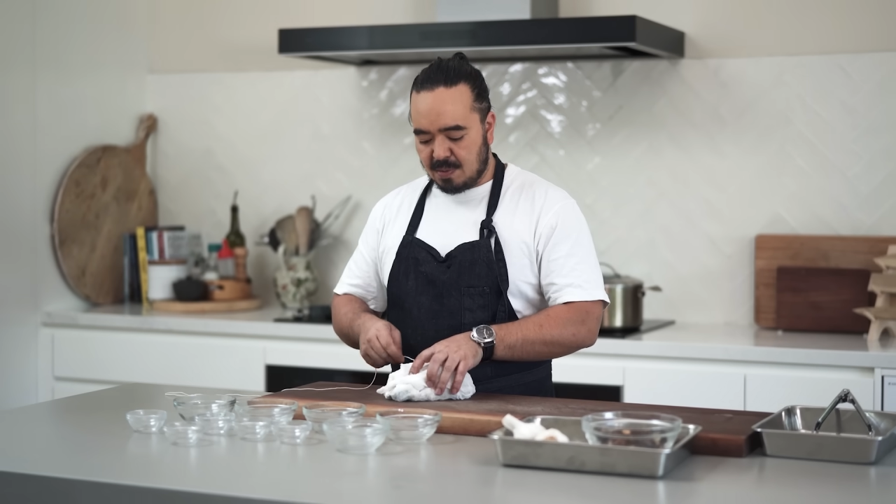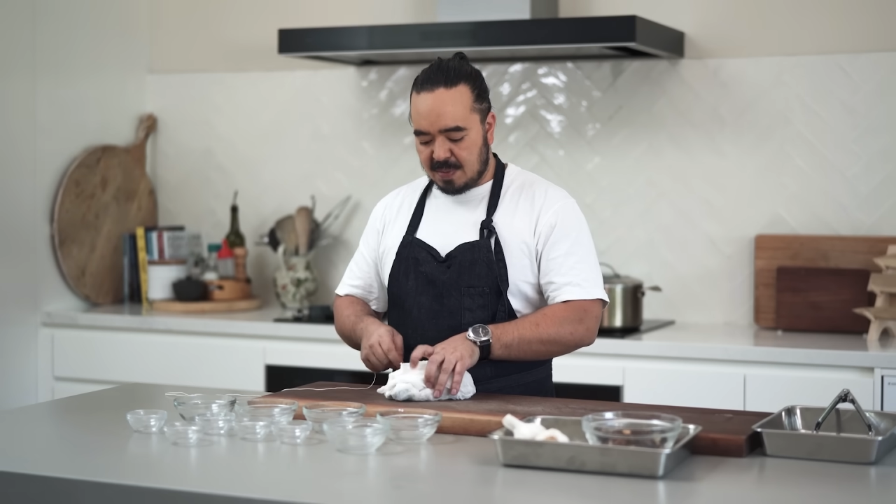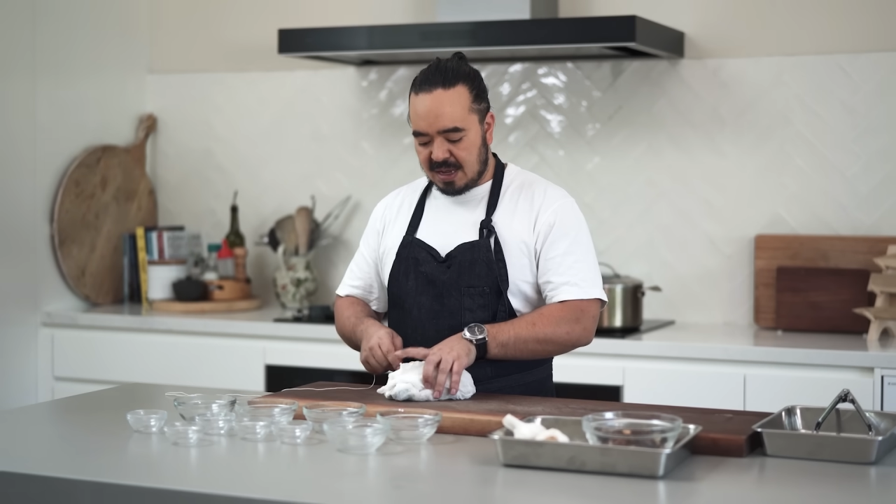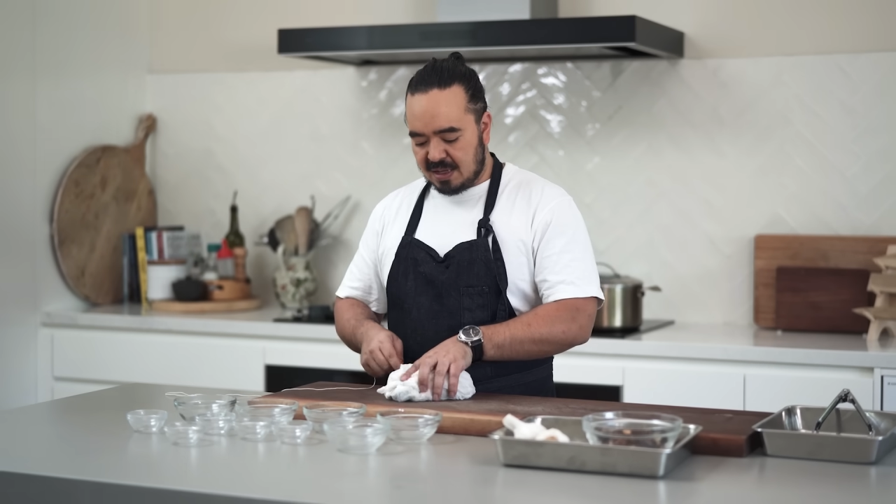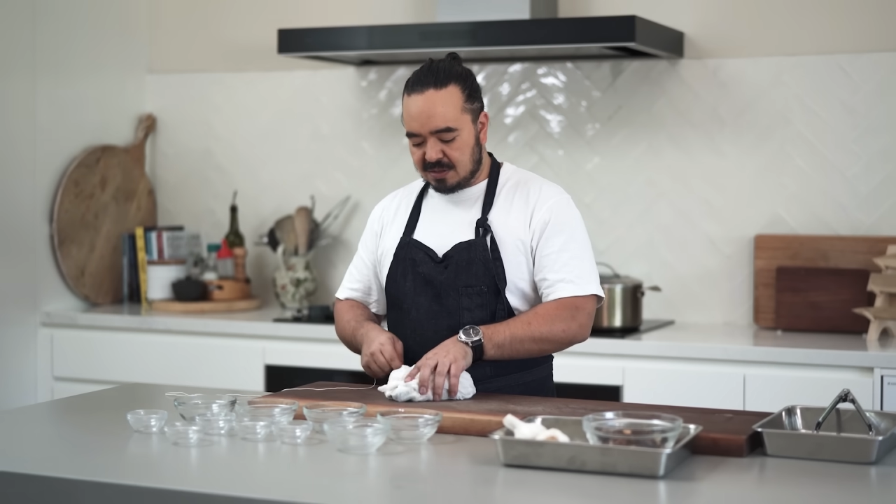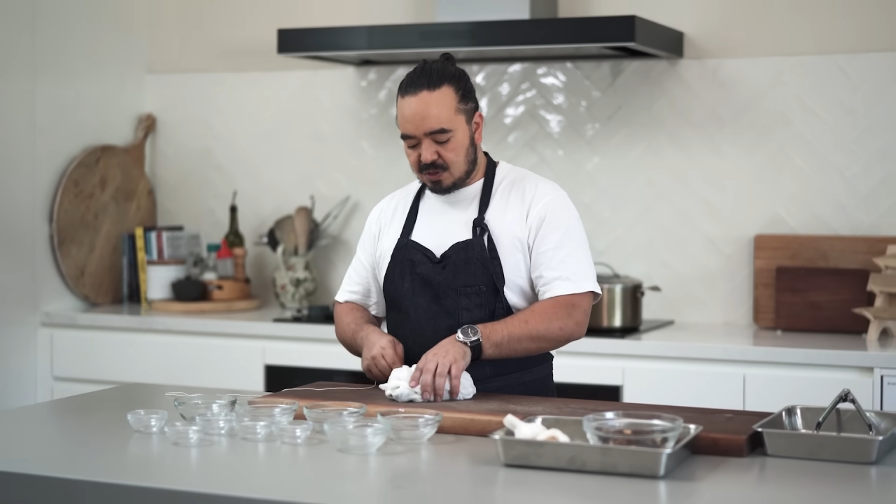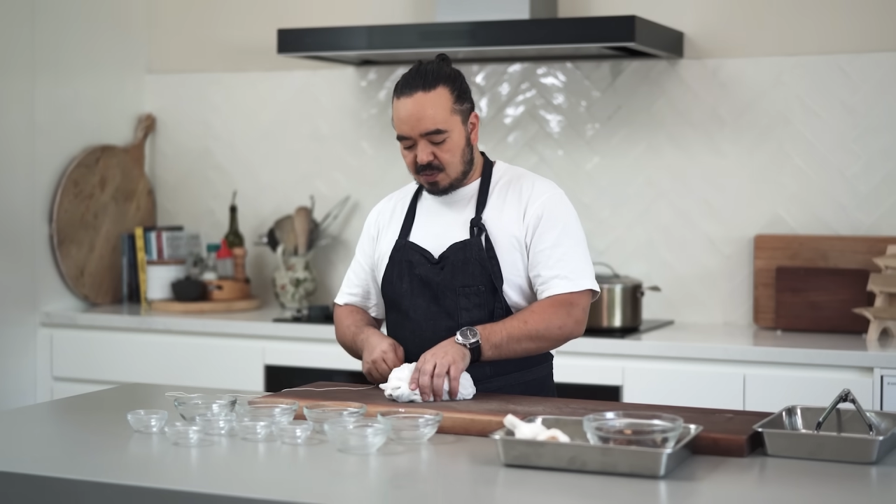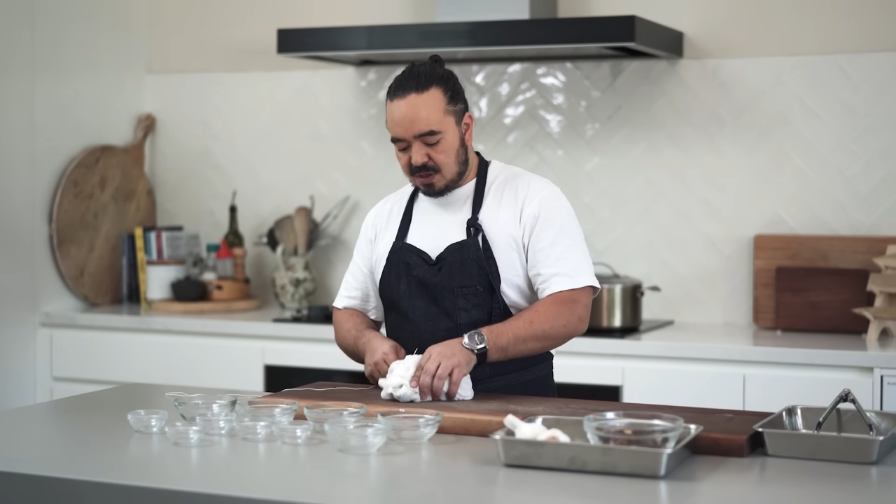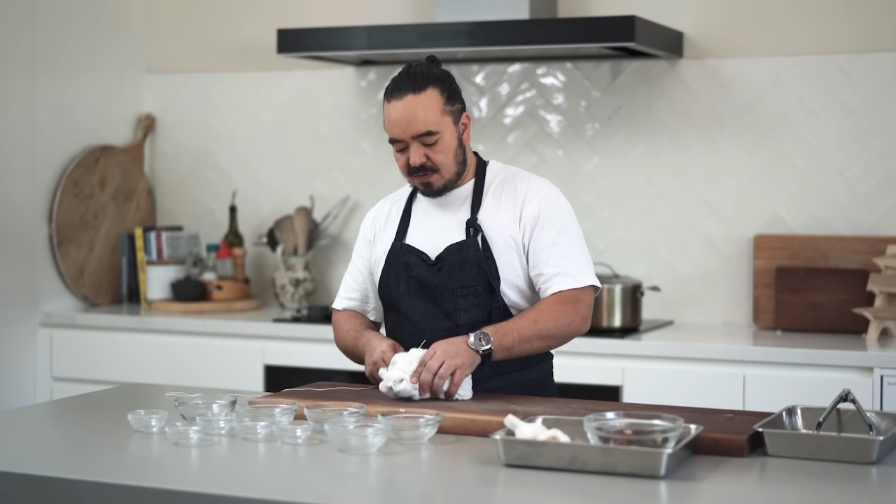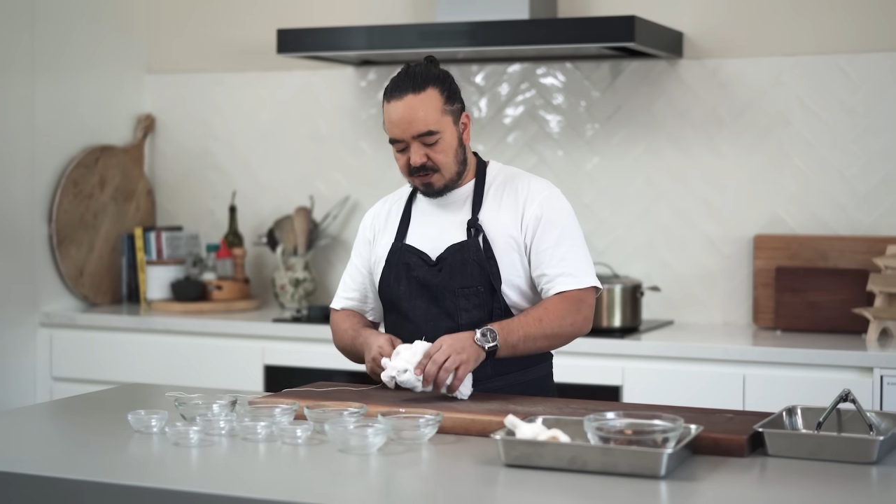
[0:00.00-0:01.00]
bands as
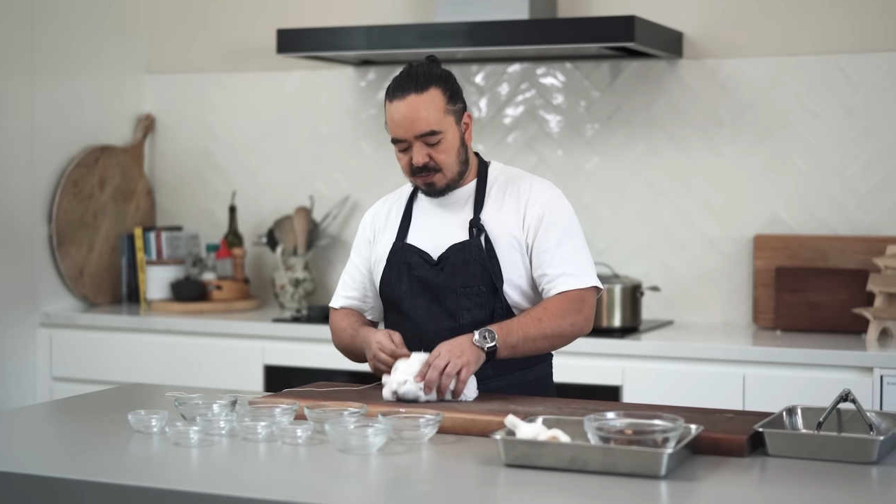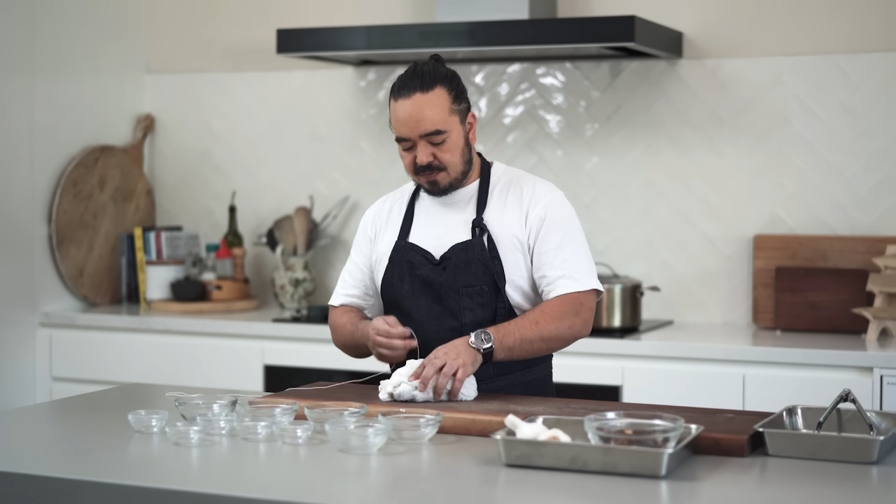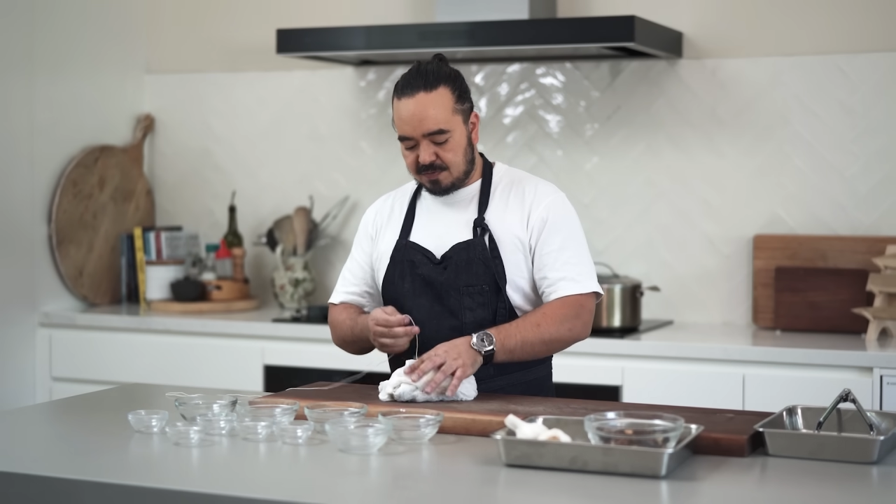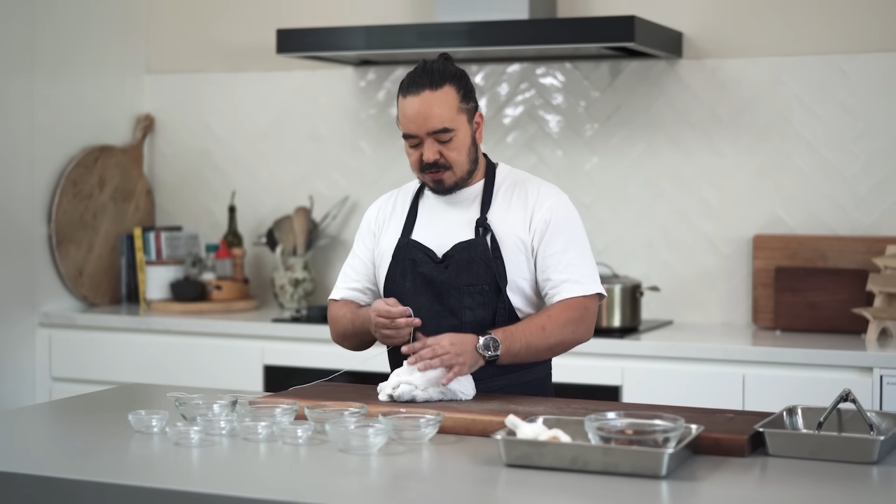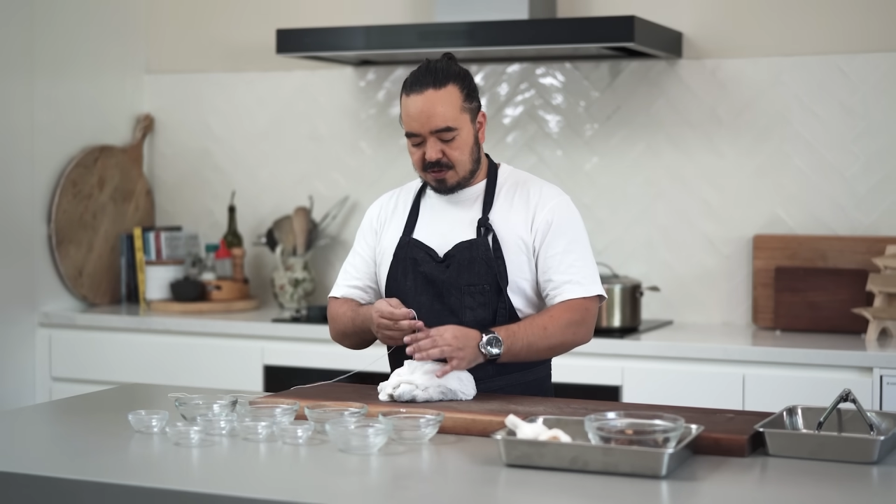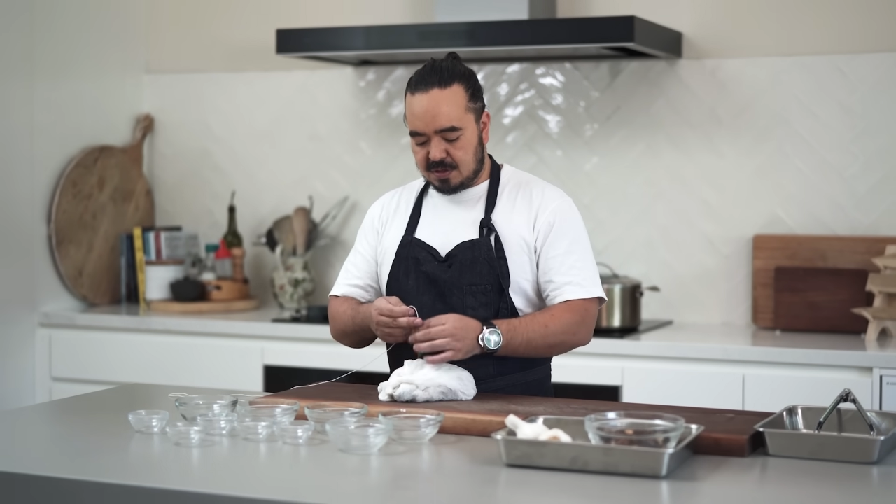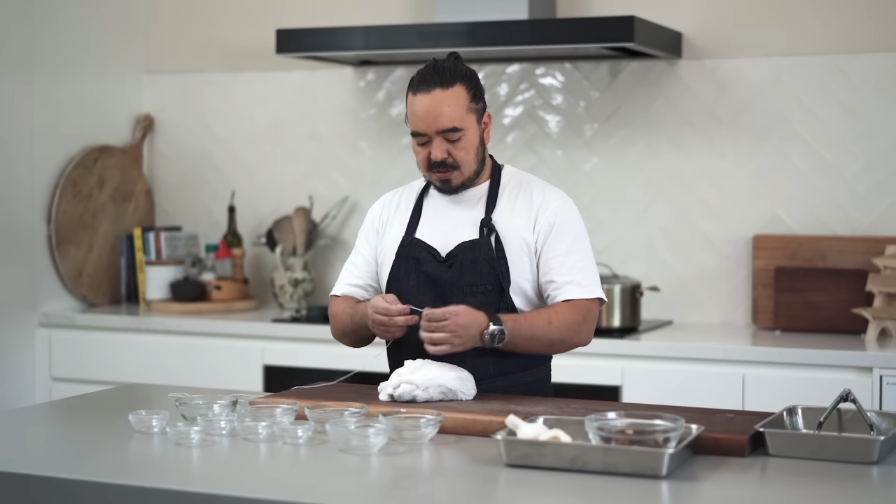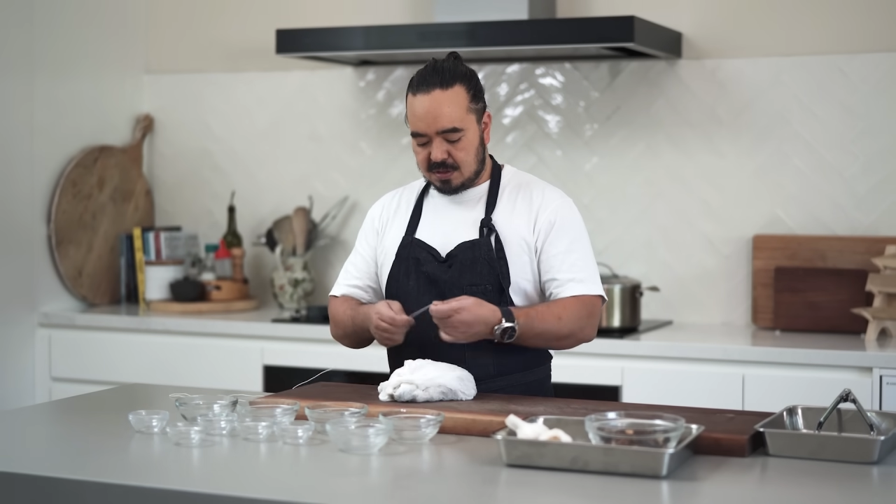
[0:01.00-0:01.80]
well if you preferred,